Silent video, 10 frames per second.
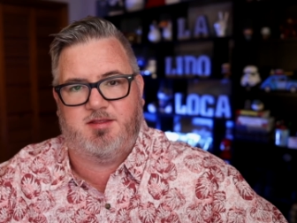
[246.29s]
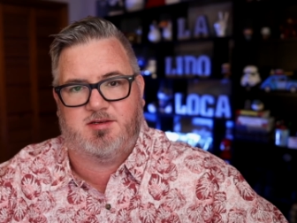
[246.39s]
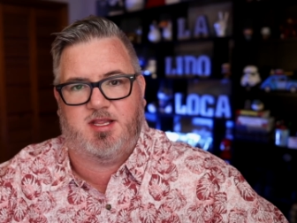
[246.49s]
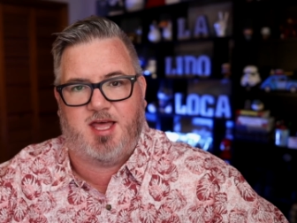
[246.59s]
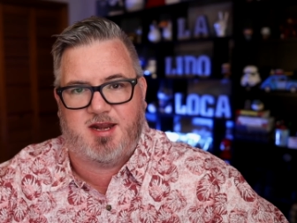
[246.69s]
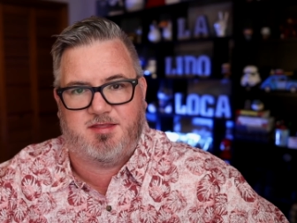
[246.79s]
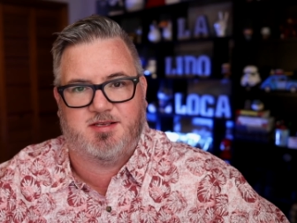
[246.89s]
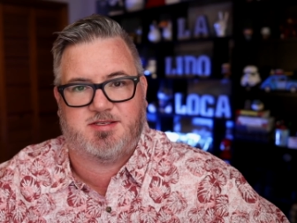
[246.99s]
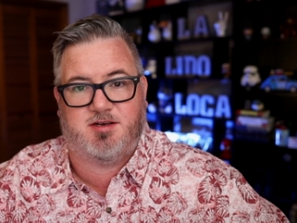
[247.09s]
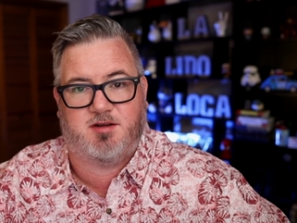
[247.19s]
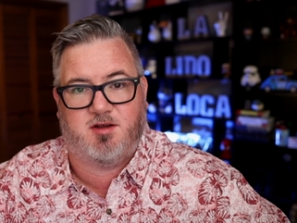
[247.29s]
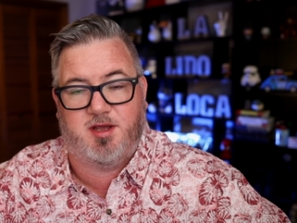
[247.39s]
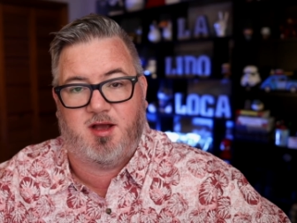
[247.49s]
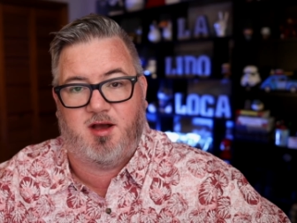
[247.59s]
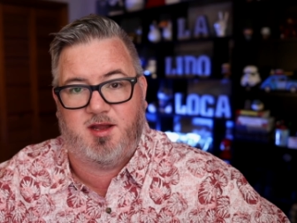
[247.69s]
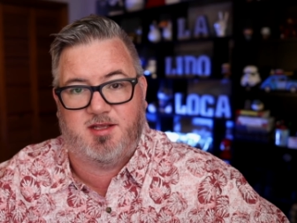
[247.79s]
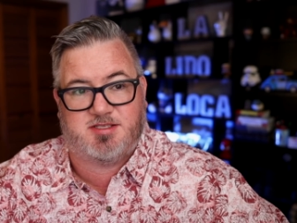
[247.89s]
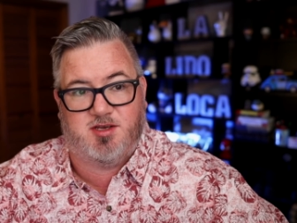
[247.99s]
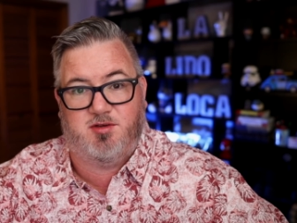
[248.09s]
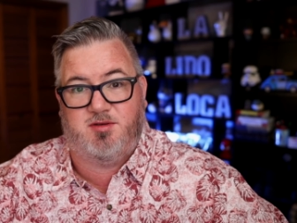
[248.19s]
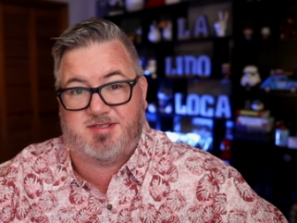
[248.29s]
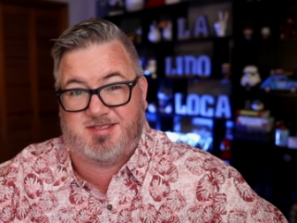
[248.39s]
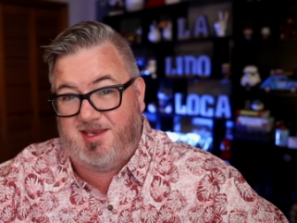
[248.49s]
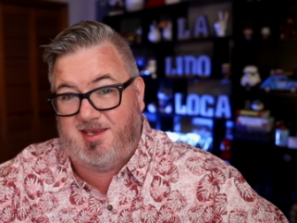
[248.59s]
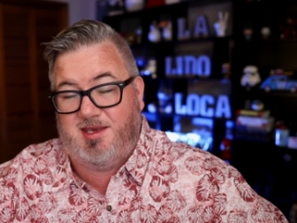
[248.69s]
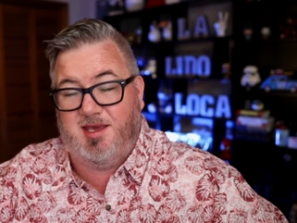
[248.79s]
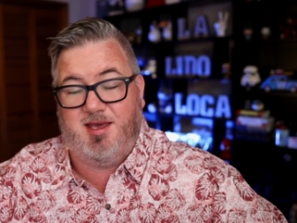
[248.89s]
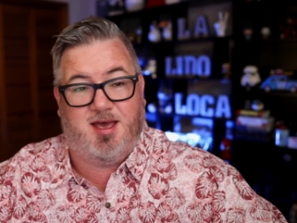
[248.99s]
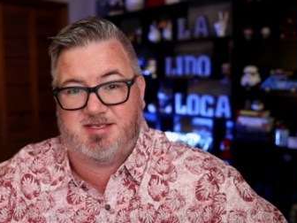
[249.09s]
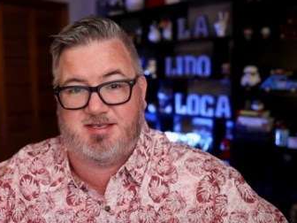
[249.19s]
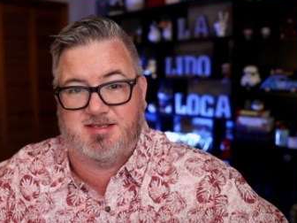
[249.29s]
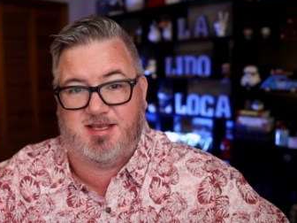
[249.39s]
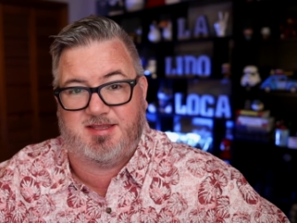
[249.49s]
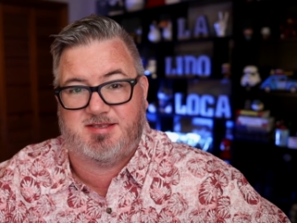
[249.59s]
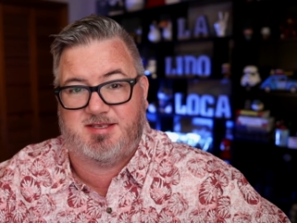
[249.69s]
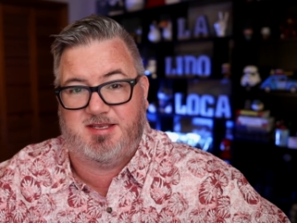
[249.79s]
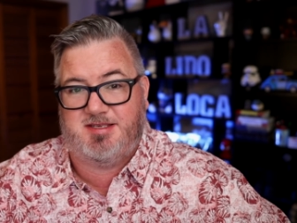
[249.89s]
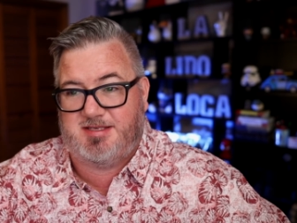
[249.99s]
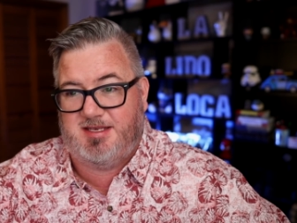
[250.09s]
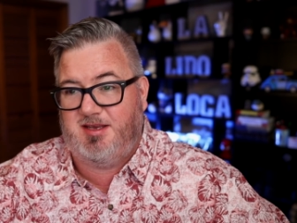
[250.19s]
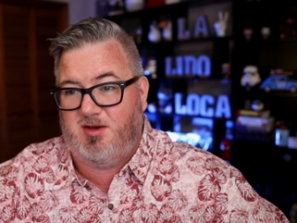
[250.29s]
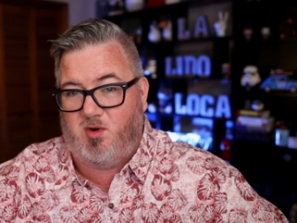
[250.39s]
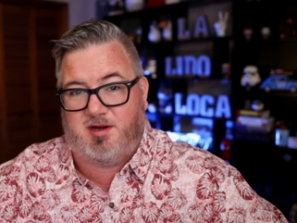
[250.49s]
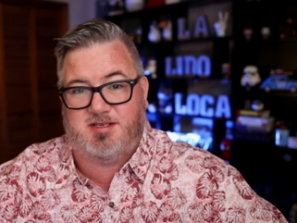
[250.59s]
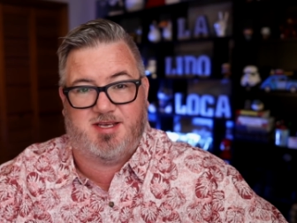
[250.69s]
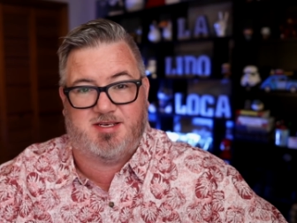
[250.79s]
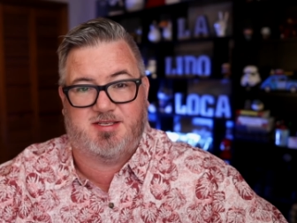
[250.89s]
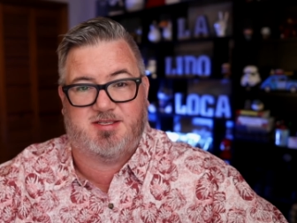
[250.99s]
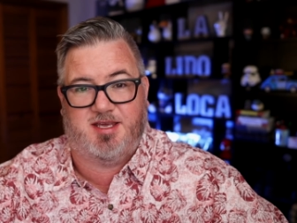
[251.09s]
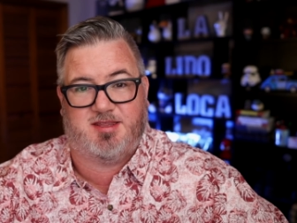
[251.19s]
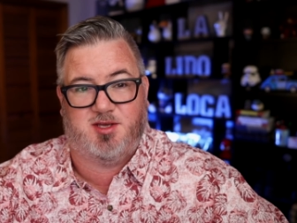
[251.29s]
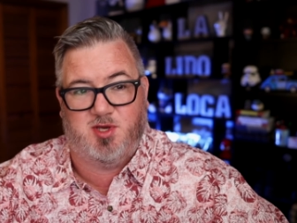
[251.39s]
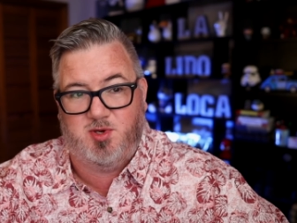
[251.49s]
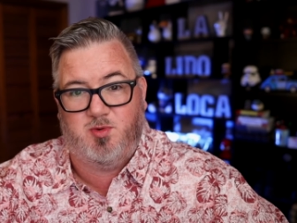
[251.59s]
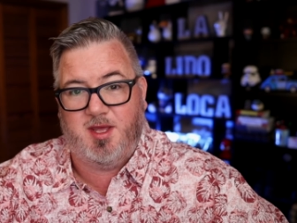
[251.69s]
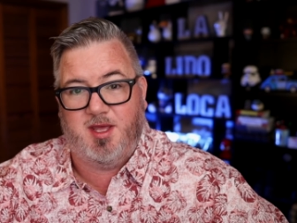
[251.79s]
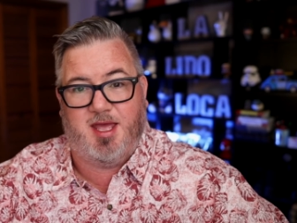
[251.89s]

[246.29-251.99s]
There's a lot of things that are going on. And so you see agencies like the CDC, organizations like the WHO,